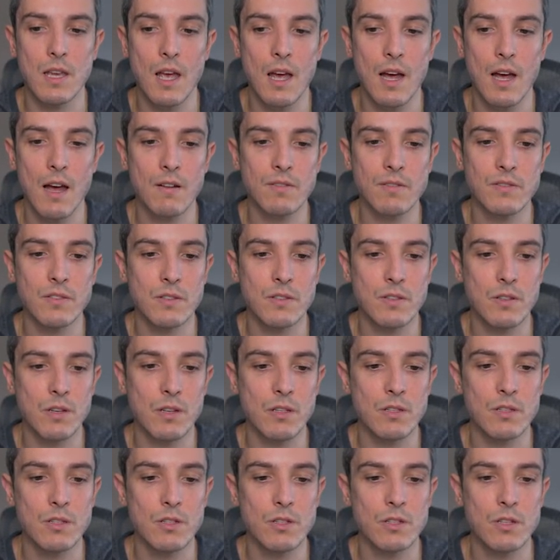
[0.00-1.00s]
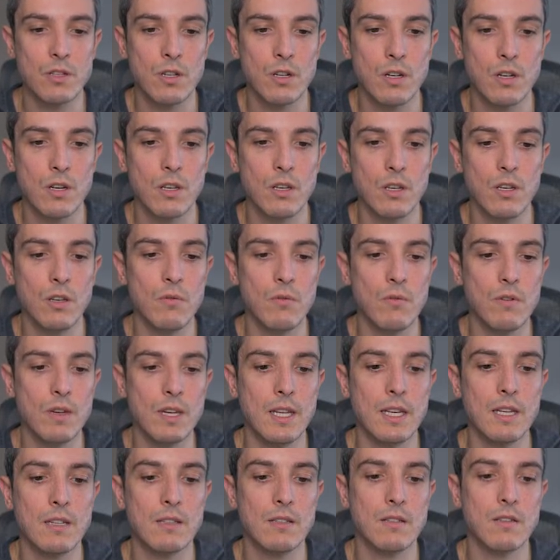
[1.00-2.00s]
have such
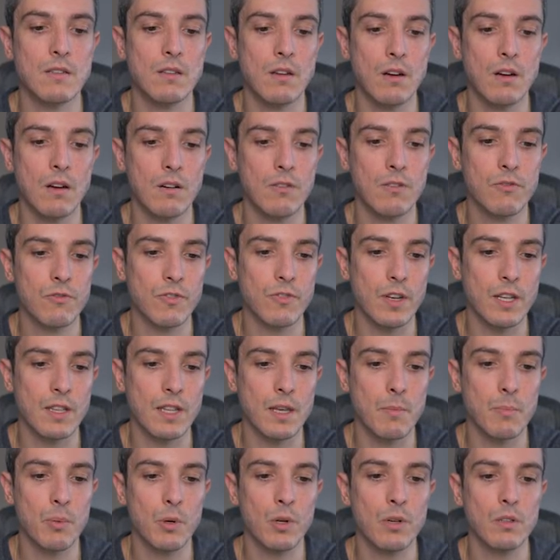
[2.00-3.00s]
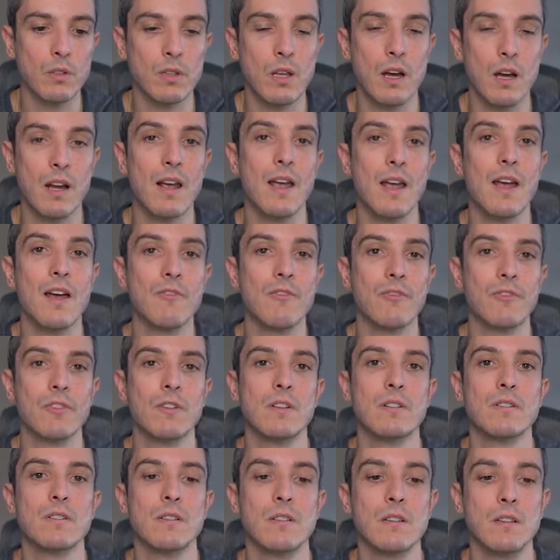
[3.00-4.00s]
unique stuff and they put a lot of effort.
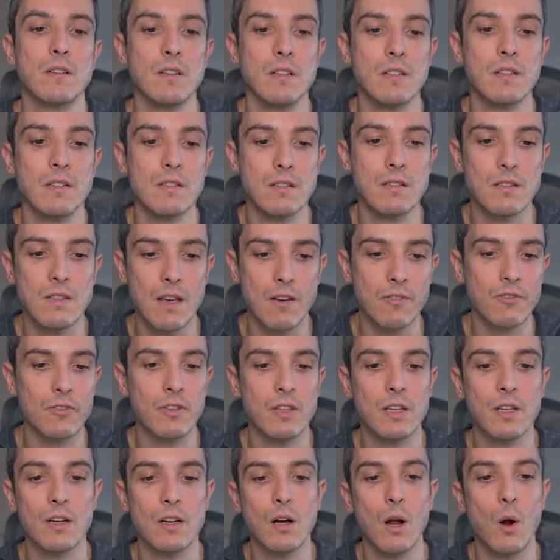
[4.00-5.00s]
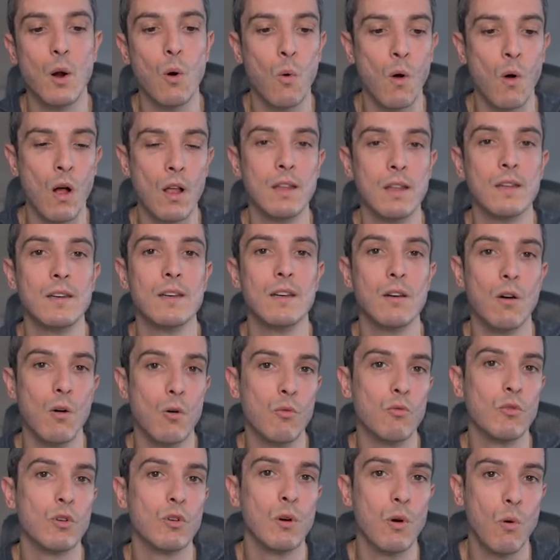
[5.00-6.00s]
It's definitely a quality
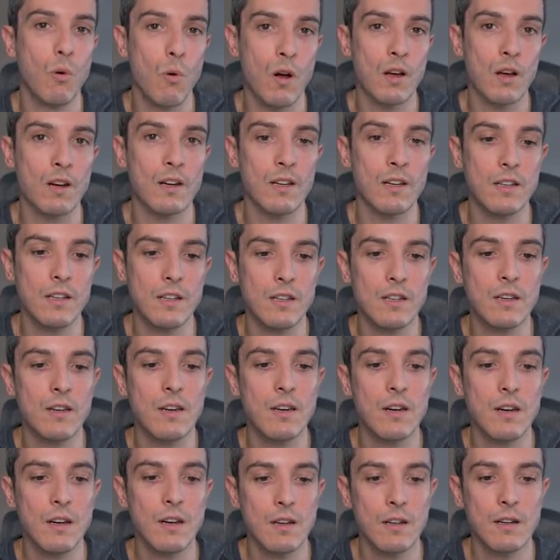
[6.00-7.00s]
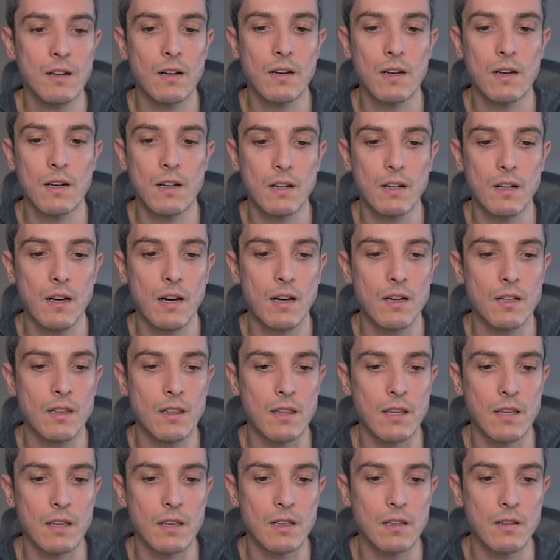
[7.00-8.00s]
over quantity kind of
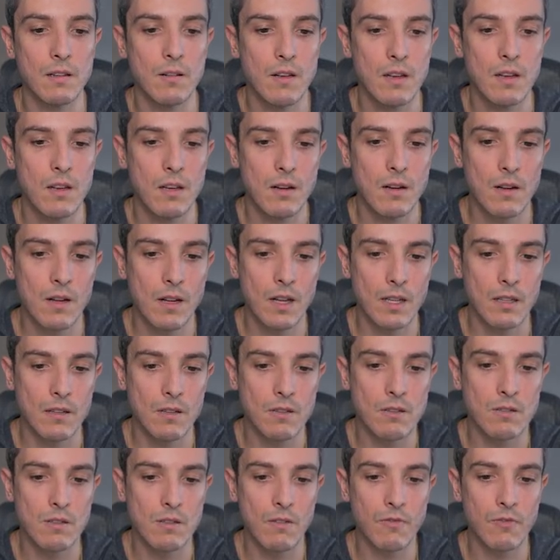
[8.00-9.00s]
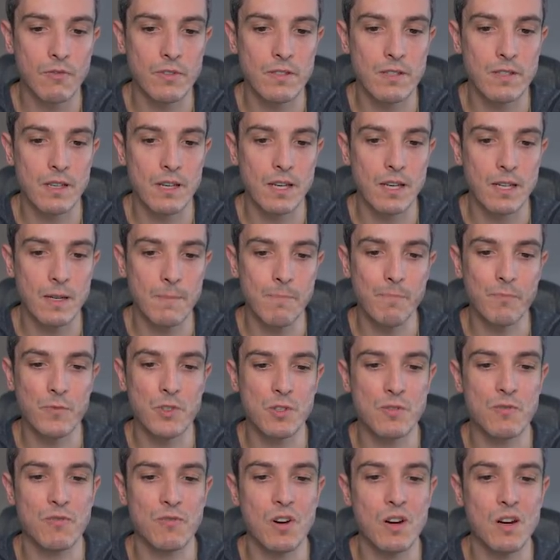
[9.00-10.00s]
thing, and their stuff is like
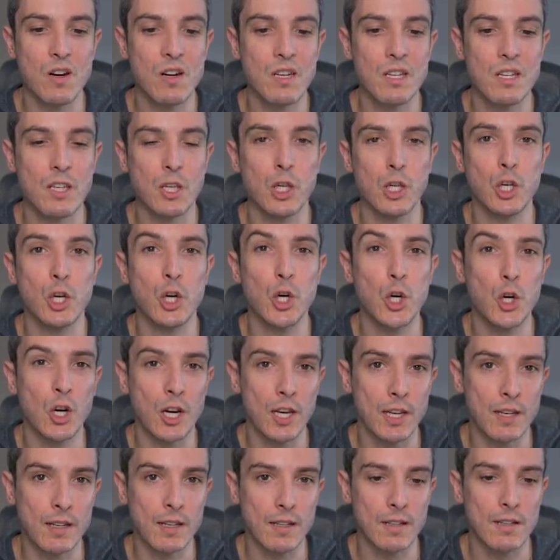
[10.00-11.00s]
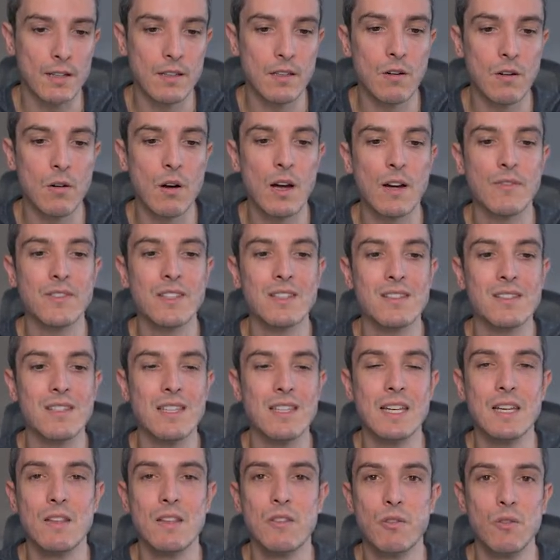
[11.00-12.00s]
just very curated. You don't have to
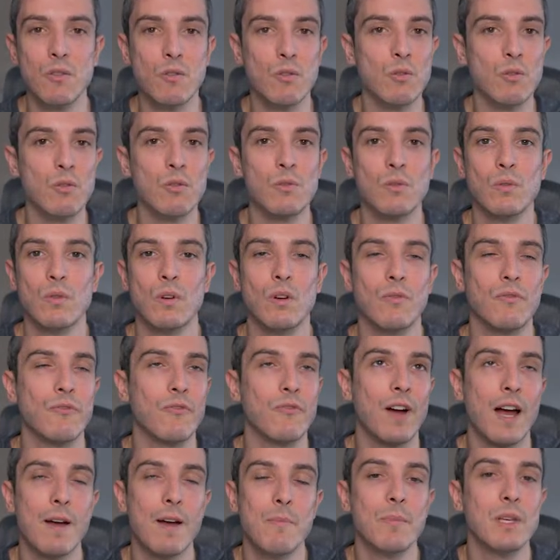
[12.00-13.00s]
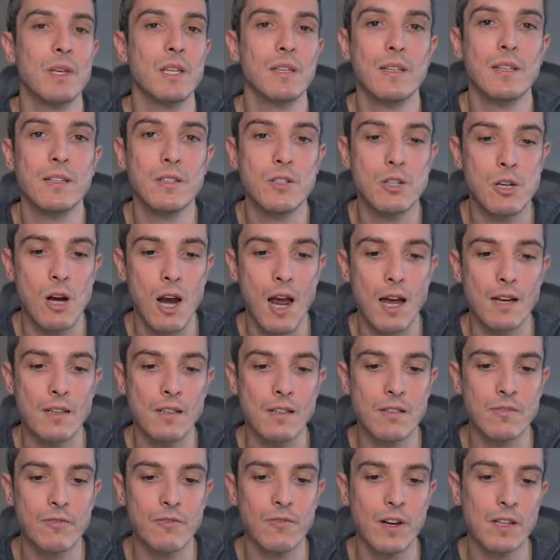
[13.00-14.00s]
dig through 5 million
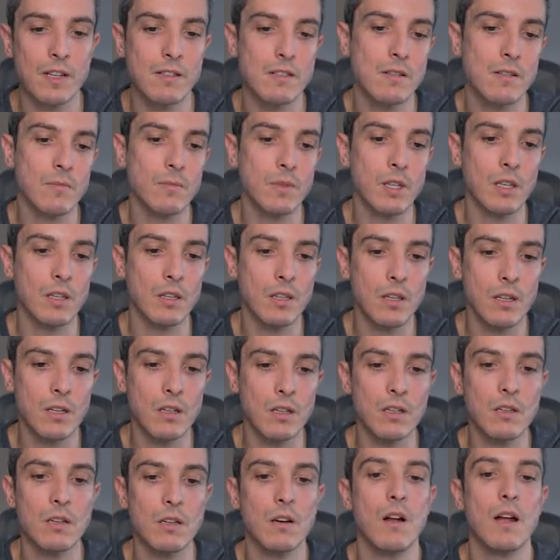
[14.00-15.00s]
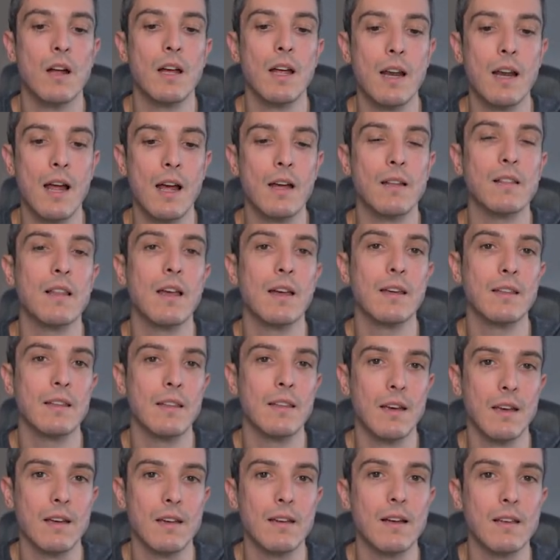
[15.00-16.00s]
tracks to find something good, you know, and I like
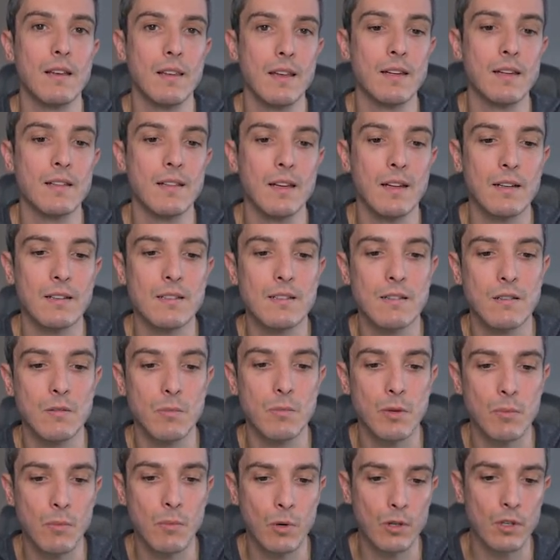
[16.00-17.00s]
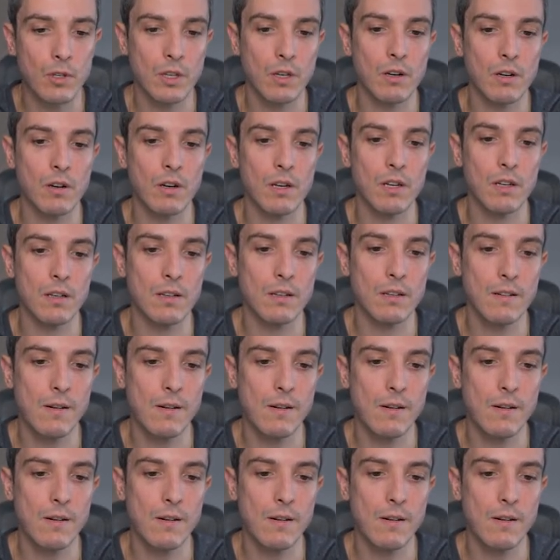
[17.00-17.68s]
that. I like that it's a little bit more curated.